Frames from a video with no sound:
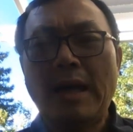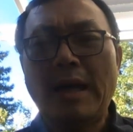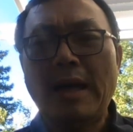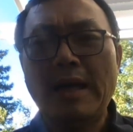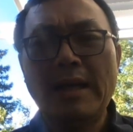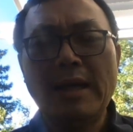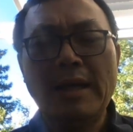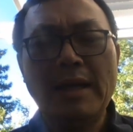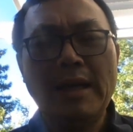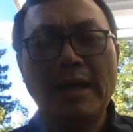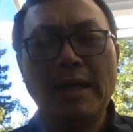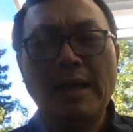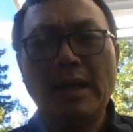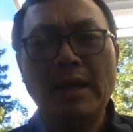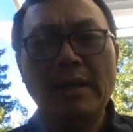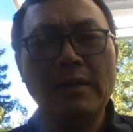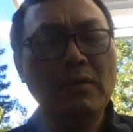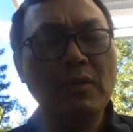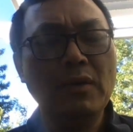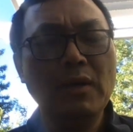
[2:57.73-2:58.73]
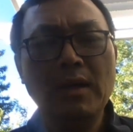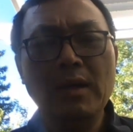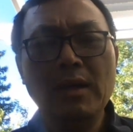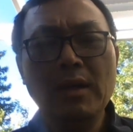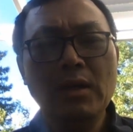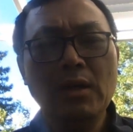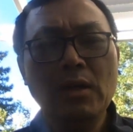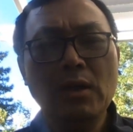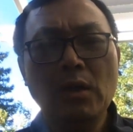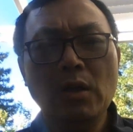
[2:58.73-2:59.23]
I have
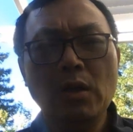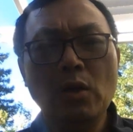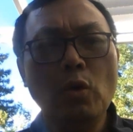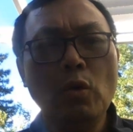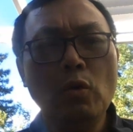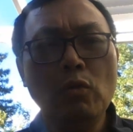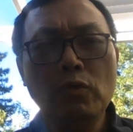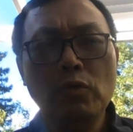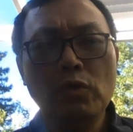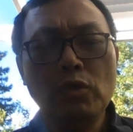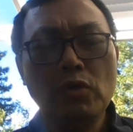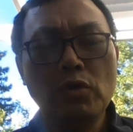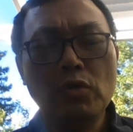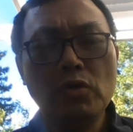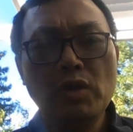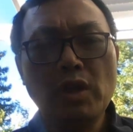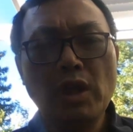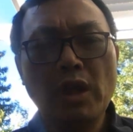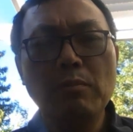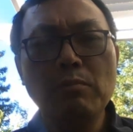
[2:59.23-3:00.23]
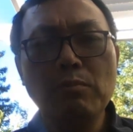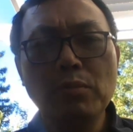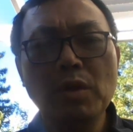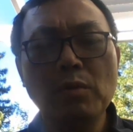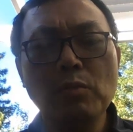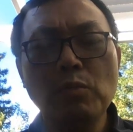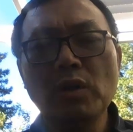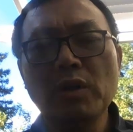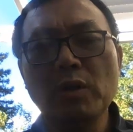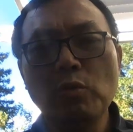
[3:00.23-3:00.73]
over 10
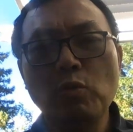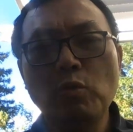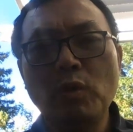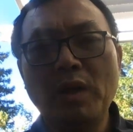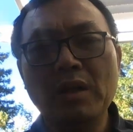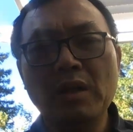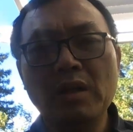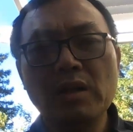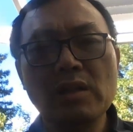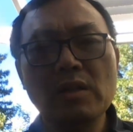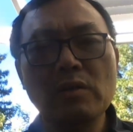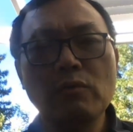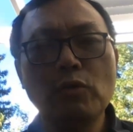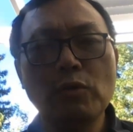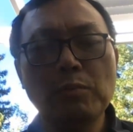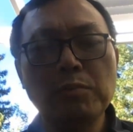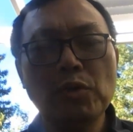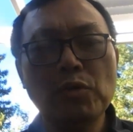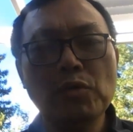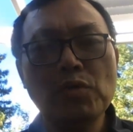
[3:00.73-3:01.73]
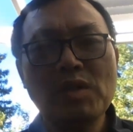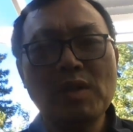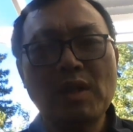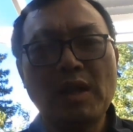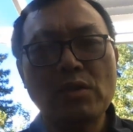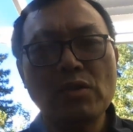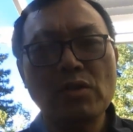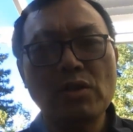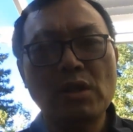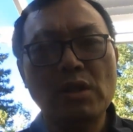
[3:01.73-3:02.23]
people on the wait list for both
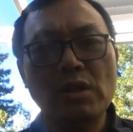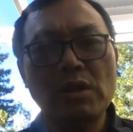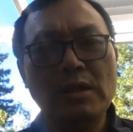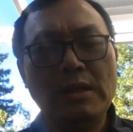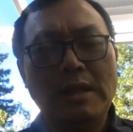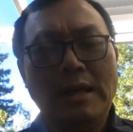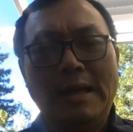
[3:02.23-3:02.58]
sections.